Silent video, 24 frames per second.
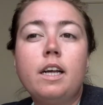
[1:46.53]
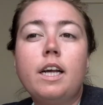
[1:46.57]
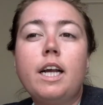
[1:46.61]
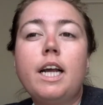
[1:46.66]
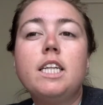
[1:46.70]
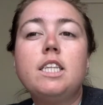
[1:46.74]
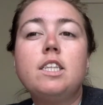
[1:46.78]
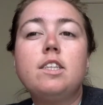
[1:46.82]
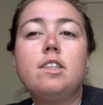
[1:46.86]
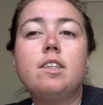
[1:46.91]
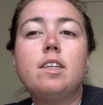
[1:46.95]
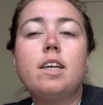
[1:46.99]

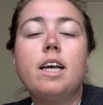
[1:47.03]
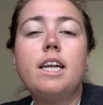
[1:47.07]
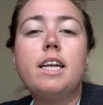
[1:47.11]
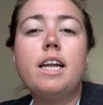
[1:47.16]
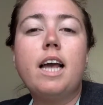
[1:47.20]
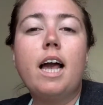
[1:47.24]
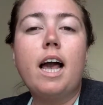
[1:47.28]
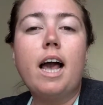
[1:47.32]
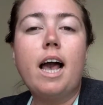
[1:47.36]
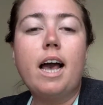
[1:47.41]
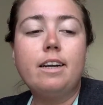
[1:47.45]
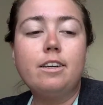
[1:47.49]
it's an
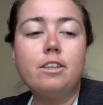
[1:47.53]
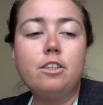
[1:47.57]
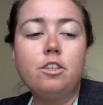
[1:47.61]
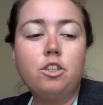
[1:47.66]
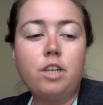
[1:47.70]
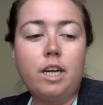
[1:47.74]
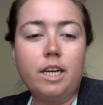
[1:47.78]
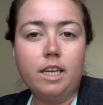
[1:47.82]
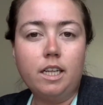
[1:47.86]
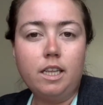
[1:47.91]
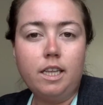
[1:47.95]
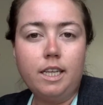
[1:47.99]

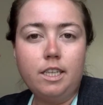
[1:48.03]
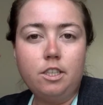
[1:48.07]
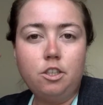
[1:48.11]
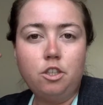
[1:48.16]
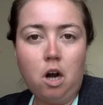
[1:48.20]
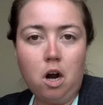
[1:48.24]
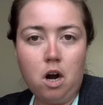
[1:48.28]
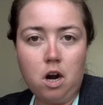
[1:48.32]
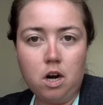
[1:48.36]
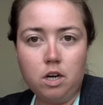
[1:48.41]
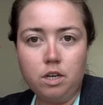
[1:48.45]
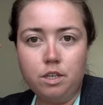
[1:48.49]
energetically
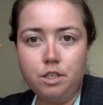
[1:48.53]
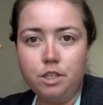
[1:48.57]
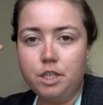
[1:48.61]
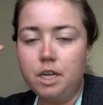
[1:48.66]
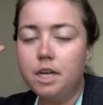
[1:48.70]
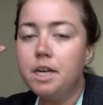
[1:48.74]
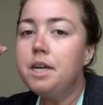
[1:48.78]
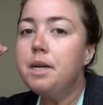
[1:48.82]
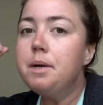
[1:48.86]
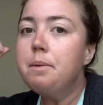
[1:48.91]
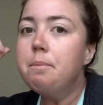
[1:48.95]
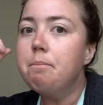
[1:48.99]
charged
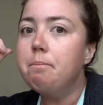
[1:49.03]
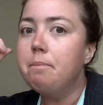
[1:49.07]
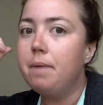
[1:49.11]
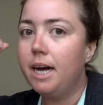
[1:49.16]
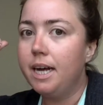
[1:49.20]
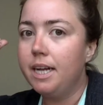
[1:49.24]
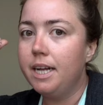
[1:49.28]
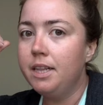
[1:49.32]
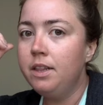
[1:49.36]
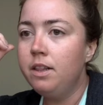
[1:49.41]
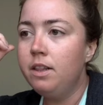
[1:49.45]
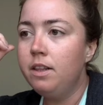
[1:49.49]

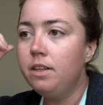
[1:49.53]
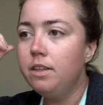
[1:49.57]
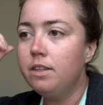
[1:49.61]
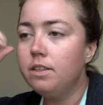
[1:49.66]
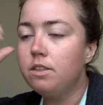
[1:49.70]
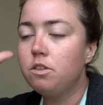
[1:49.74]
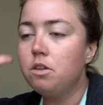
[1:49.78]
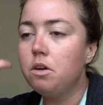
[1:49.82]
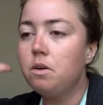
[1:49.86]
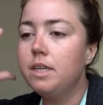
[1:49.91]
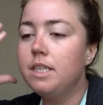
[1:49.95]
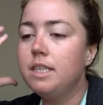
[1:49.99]
month.
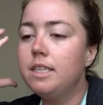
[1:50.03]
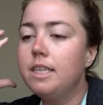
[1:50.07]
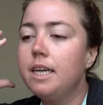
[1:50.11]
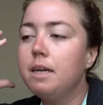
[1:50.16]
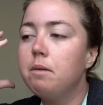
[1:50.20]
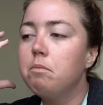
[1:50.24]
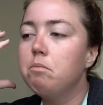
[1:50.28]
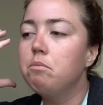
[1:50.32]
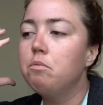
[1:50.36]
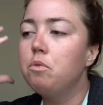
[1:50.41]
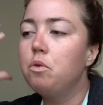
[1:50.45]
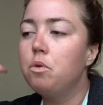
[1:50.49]
So it's
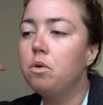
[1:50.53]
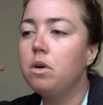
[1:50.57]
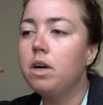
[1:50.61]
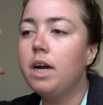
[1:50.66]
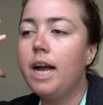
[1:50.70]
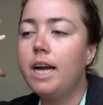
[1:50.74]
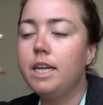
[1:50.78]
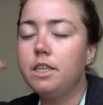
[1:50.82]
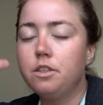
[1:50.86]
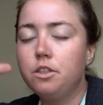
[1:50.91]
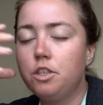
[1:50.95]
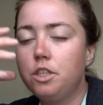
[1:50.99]
like more
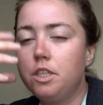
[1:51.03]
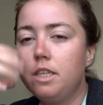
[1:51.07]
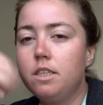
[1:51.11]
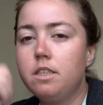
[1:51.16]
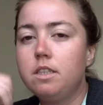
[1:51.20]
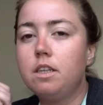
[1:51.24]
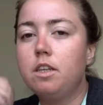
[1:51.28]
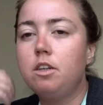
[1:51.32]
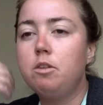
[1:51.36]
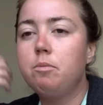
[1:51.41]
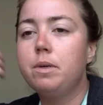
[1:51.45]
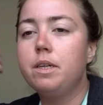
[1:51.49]
energy.
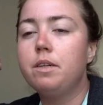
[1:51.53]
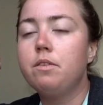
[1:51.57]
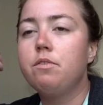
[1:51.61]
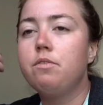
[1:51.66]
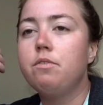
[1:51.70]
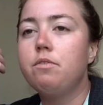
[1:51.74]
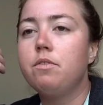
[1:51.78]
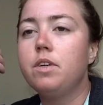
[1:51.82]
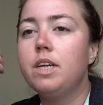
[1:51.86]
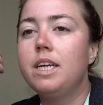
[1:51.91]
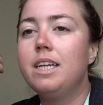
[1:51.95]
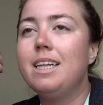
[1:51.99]
It's a little bit of
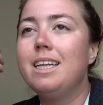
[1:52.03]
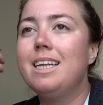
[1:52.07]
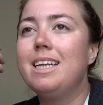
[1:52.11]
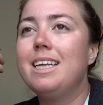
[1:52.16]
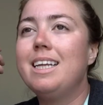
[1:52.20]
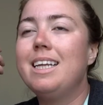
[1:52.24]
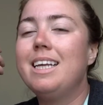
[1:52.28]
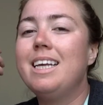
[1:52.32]
it.